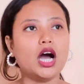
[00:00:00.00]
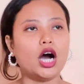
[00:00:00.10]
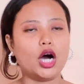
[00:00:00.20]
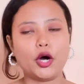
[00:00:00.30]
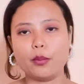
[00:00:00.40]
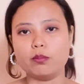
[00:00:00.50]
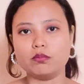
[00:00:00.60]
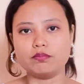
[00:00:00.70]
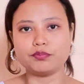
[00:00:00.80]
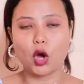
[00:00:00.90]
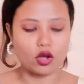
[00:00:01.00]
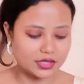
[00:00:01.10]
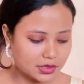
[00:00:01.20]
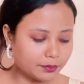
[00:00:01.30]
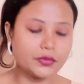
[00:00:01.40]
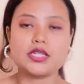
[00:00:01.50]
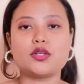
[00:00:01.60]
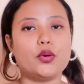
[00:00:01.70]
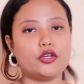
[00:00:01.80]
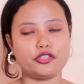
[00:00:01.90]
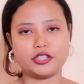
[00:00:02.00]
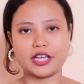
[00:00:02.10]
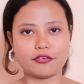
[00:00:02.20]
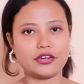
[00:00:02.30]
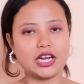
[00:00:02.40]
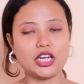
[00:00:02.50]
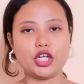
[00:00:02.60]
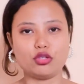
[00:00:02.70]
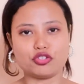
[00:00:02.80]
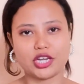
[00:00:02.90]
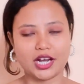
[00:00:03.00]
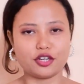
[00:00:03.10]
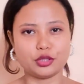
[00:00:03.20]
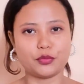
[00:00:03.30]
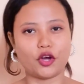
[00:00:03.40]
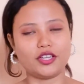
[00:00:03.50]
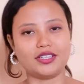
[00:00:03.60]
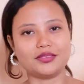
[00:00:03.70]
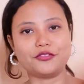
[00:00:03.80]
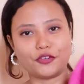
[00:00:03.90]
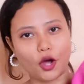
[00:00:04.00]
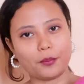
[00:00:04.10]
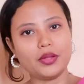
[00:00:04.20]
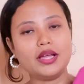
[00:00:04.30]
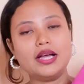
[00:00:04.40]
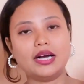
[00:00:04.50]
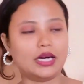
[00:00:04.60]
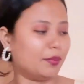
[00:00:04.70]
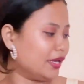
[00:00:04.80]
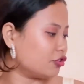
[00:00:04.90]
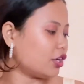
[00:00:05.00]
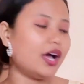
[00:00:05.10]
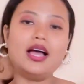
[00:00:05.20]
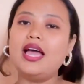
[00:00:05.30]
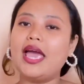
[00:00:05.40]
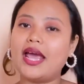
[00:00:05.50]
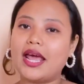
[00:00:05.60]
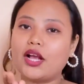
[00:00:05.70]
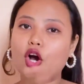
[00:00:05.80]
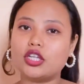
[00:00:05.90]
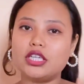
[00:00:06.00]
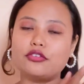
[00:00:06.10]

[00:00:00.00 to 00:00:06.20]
awesome. So you should definitely need to check out the product from Myntra, and I got it